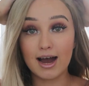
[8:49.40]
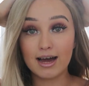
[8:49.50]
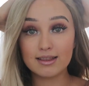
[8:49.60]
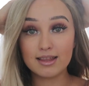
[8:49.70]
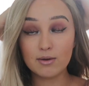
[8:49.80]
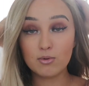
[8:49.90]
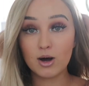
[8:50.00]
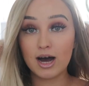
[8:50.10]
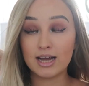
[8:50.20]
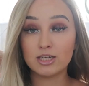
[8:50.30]
and they will
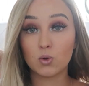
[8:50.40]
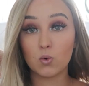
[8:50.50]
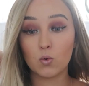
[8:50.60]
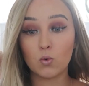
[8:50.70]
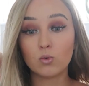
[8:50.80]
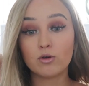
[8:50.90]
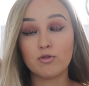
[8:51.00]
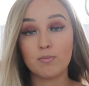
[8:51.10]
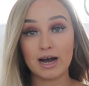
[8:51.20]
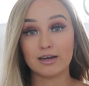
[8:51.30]
hide all
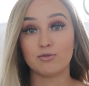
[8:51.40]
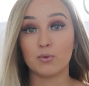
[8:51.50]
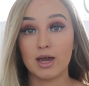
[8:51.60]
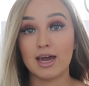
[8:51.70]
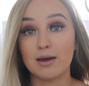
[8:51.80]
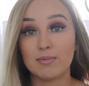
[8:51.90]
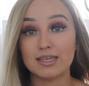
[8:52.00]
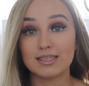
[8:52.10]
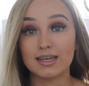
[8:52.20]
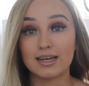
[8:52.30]
of the back of your hair
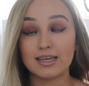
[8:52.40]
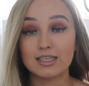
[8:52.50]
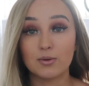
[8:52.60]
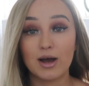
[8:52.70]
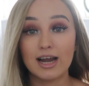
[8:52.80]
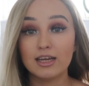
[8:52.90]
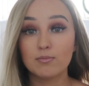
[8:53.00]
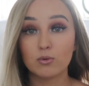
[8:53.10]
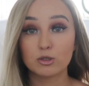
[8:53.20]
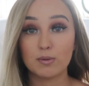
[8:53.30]
basically. So
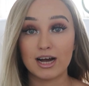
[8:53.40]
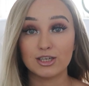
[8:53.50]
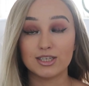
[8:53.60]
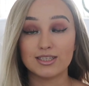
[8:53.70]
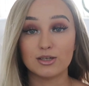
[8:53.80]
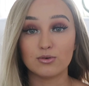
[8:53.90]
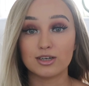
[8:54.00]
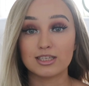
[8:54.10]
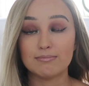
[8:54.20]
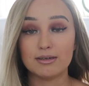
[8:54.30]
any bald patches that
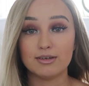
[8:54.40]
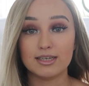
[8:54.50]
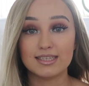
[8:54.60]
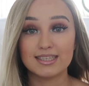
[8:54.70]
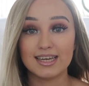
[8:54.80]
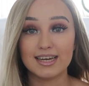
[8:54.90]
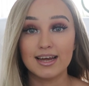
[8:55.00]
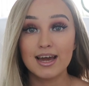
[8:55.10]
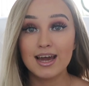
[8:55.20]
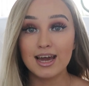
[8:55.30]
you're
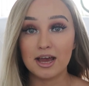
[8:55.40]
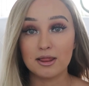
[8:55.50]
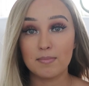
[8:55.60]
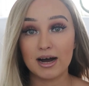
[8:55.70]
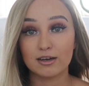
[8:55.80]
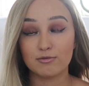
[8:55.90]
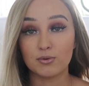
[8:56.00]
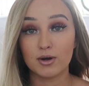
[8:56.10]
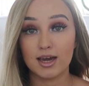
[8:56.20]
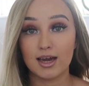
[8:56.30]
experiencing in the back of
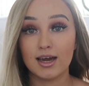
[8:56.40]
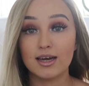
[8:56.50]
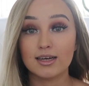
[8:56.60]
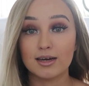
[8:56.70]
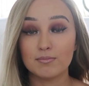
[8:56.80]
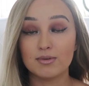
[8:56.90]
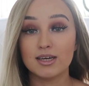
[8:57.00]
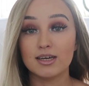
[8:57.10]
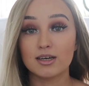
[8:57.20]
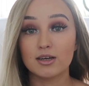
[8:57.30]
your hair can
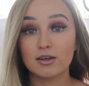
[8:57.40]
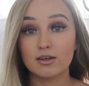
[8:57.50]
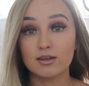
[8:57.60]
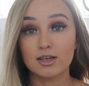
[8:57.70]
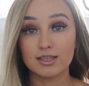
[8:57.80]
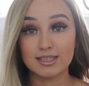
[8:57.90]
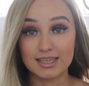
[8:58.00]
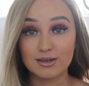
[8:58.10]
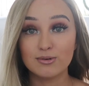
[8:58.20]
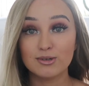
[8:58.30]
be
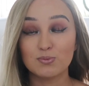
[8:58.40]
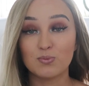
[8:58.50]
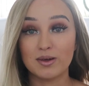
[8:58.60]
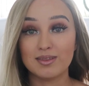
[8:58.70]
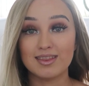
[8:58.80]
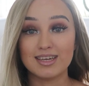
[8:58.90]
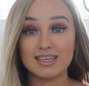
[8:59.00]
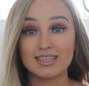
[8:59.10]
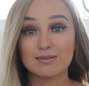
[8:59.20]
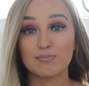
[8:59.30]
concealed with
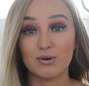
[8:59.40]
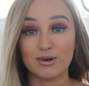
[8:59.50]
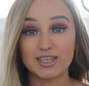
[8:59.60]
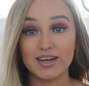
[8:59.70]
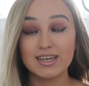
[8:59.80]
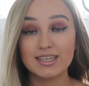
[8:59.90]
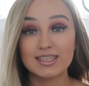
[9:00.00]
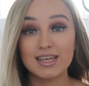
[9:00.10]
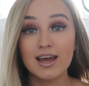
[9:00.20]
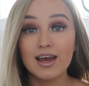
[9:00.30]
these
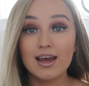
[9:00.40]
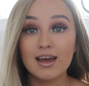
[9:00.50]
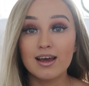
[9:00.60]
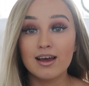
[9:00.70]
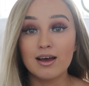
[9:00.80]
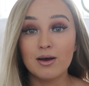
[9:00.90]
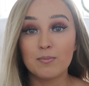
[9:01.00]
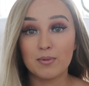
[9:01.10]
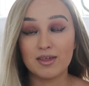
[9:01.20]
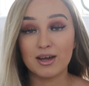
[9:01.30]
products,
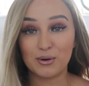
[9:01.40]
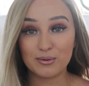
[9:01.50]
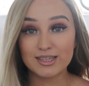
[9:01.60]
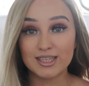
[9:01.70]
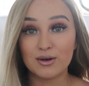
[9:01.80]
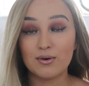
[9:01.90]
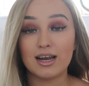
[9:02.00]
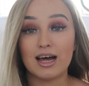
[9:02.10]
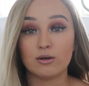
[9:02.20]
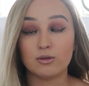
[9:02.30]
but they also
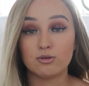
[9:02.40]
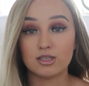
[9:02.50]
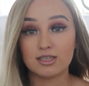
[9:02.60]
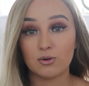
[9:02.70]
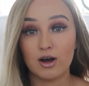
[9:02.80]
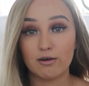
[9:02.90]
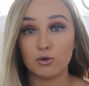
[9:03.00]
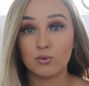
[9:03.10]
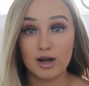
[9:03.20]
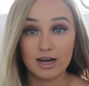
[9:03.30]
allow you to still
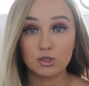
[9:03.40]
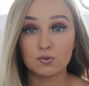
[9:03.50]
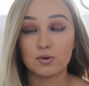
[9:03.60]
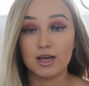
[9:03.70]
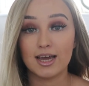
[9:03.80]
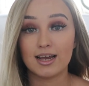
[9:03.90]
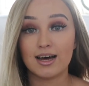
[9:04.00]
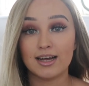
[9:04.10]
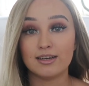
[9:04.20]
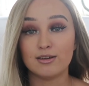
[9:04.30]
have your natural
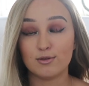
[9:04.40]
hairline